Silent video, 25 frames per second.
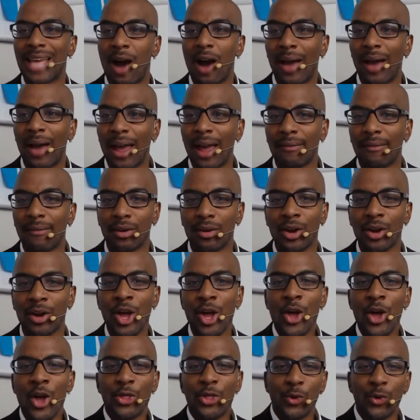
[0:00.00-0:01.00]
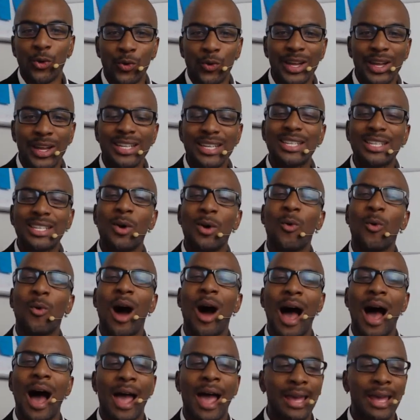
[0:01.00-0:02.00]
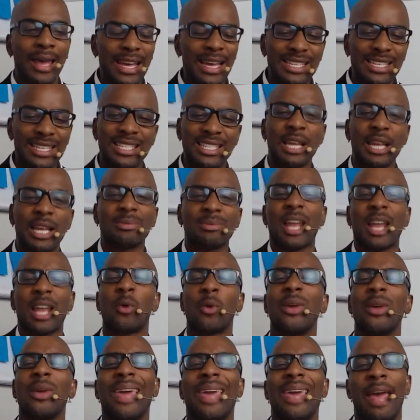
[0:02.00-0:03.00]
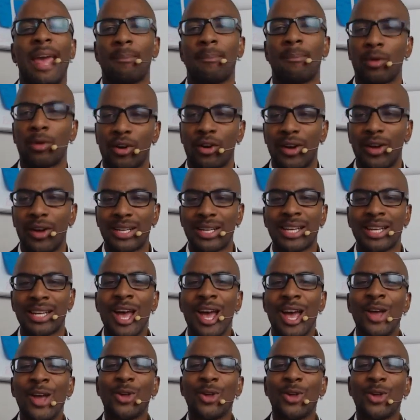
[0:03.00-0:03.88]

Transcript: However, the reason why it seems like we can't progress,